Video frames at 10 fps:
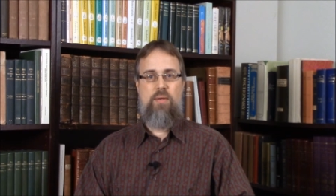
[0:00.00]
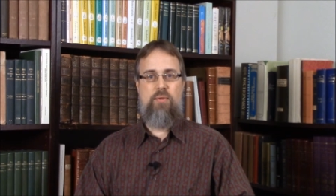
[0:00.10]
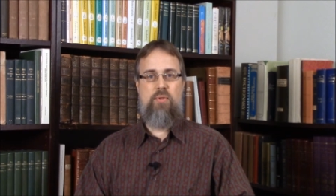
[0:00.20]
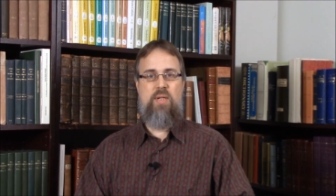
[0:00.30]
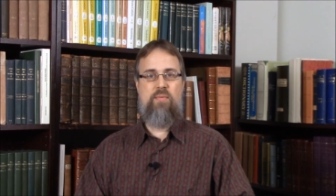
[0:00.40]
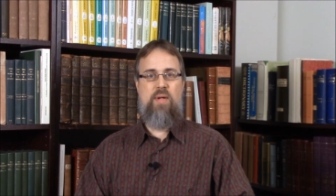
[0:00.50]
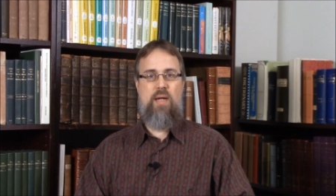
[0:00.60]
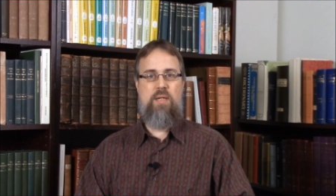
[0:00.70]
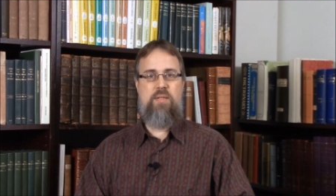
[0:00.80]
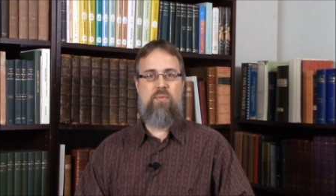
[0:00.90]
The tree of
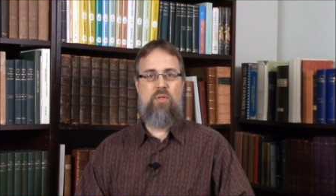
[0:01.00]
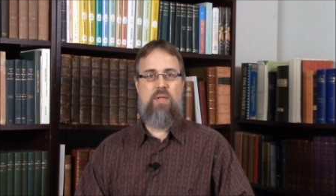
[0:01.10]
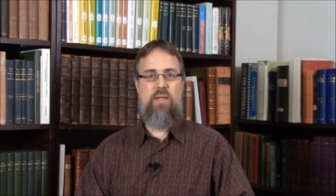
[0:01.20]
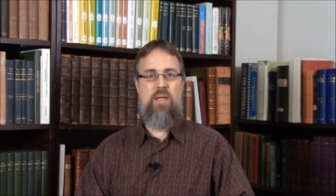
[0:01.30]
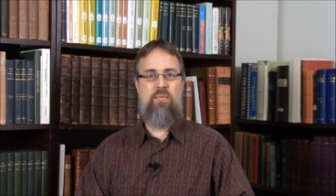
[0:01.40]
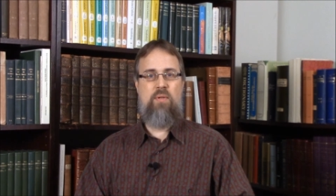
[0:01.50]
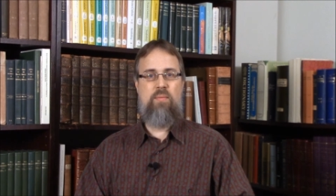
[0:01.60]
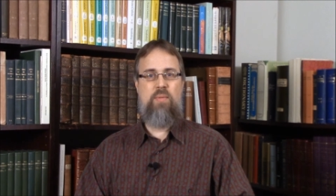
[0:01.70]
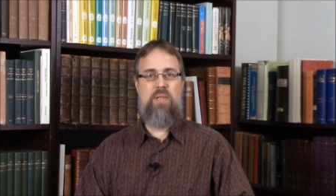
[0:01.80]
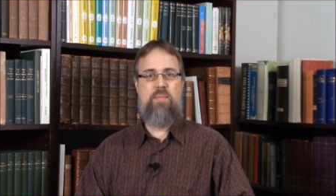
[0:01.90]
knowledge of good and evil
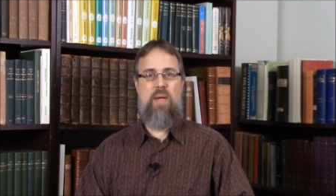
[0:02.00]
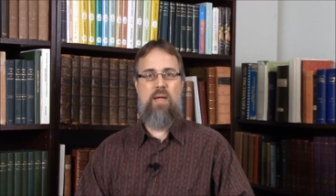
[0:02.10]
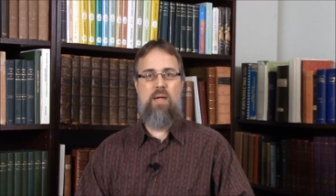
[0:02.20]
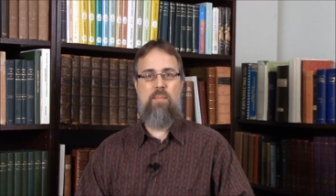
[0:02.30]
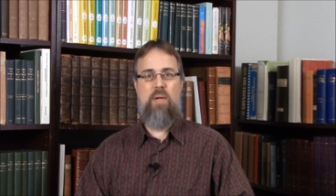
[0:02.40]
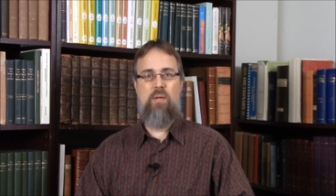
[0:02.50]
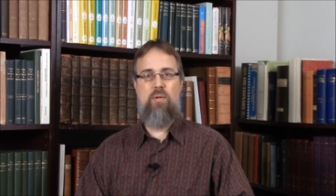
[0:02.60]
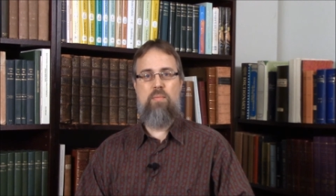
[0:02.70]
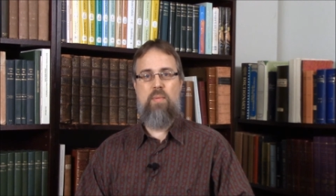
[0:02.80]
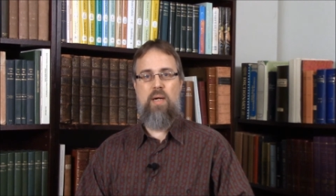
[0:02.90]
means making up our
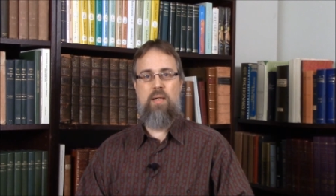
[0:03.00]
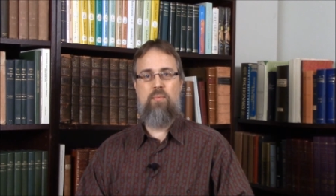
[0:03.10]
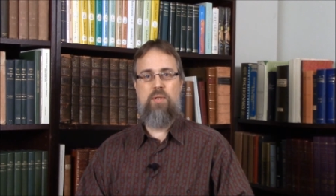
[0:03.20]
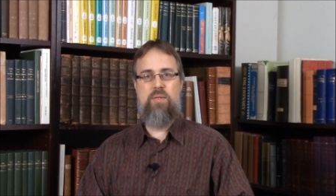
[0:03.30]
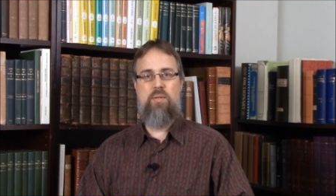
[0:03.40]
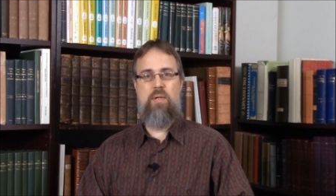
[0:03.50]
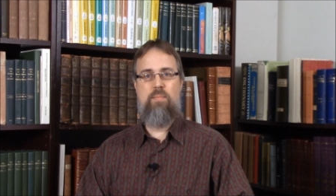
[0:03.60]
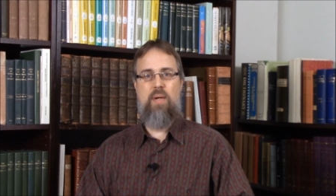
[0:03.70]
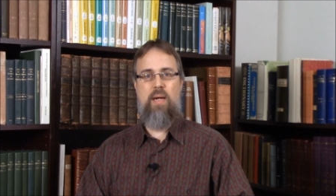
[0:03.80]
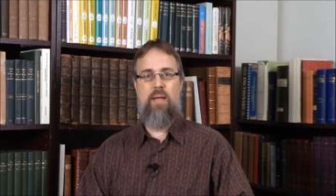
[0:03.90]
own mind what's good
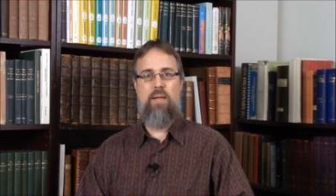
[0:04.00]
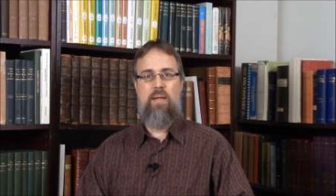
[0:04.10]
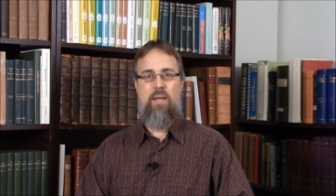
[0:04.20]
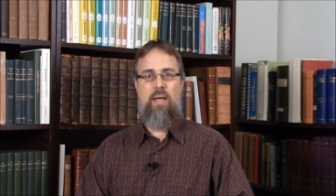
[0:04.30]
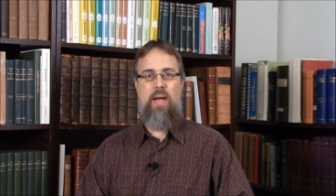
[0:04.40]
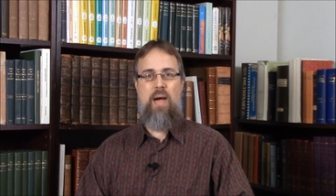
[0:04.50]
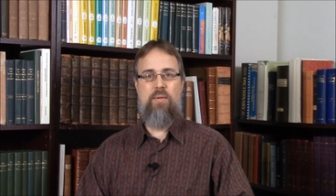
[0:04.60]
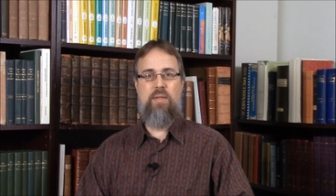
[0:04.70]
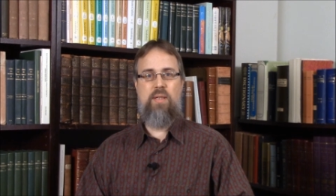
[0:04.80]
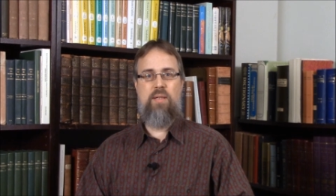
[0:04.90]
and bad and how
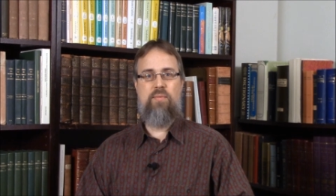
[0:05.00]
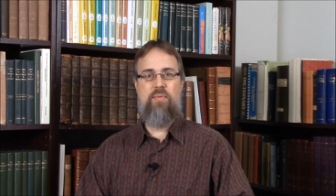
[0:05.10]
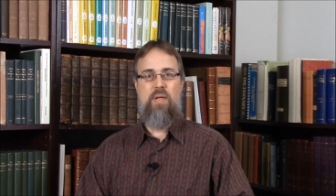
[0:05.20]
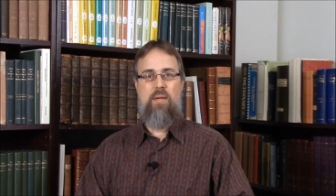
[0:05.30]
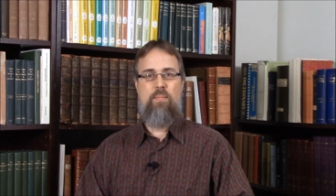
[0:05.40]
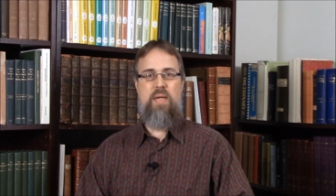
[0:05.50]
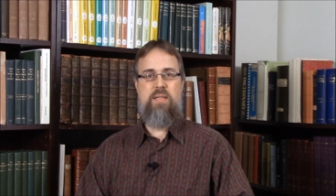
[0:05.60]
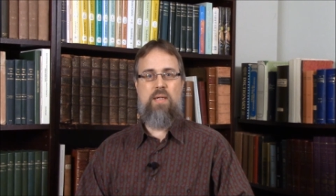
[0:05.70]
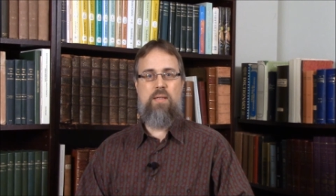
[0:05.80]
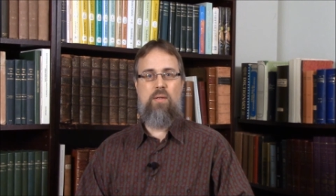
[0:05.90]
to live
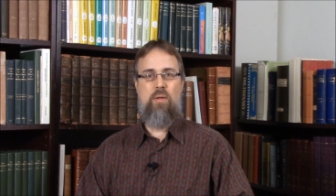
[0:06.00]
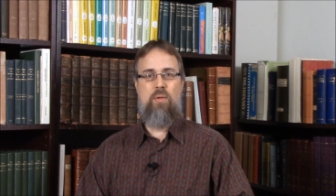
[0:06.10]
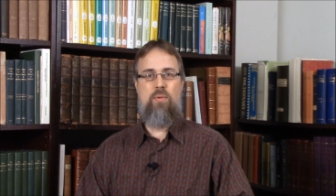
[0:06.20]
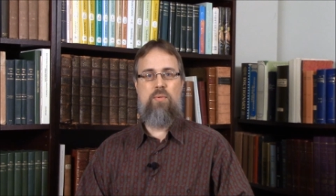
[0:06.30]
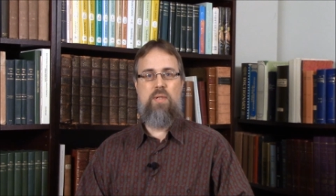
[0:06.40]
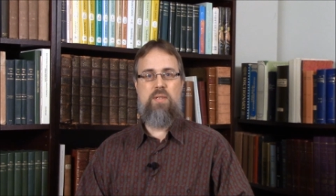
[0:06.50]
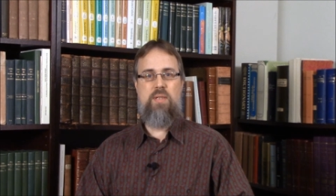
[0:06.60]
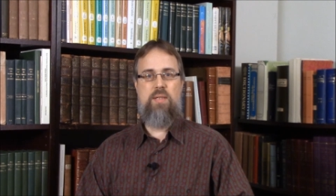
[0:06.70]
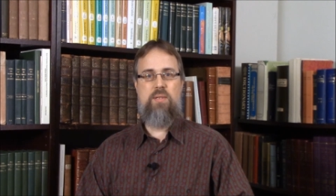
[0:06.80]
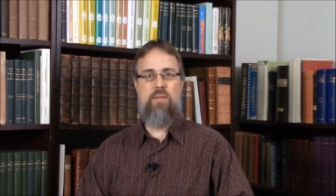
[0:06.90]
based on our own
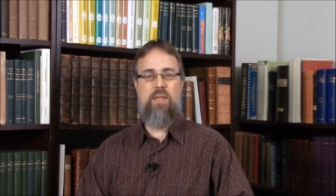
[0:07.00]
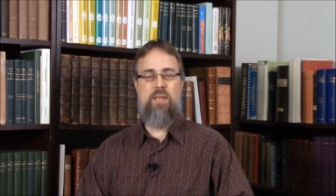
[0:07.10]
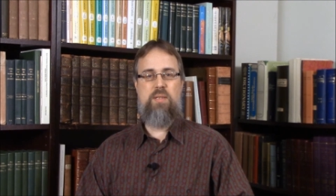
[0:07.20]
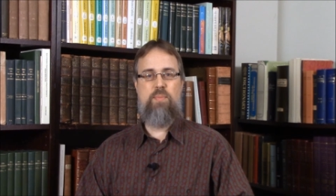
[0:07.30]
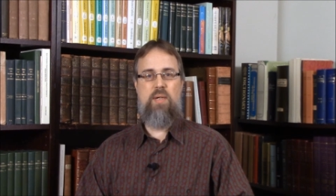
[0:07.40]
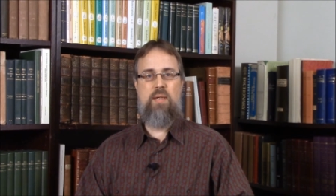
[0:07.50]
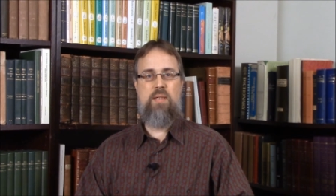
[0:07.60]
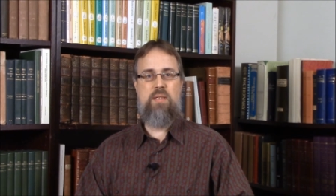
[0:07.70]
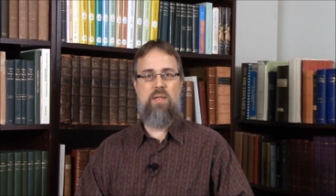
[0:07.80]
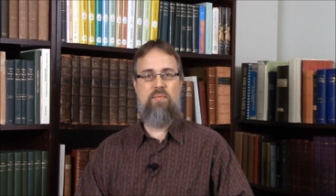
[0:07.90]
sensory
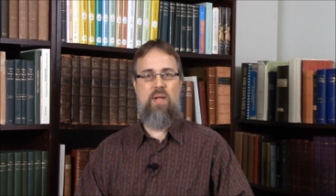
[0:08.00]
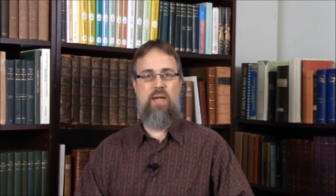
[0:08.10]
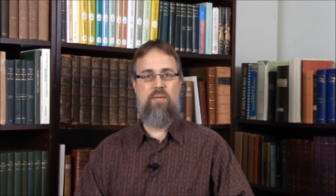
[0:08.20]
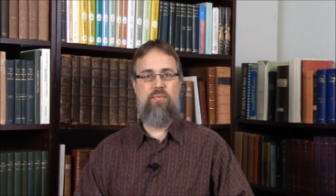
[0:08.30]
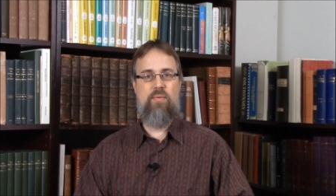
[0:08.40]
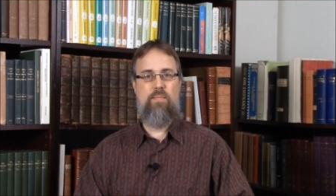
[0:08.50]
experience of life.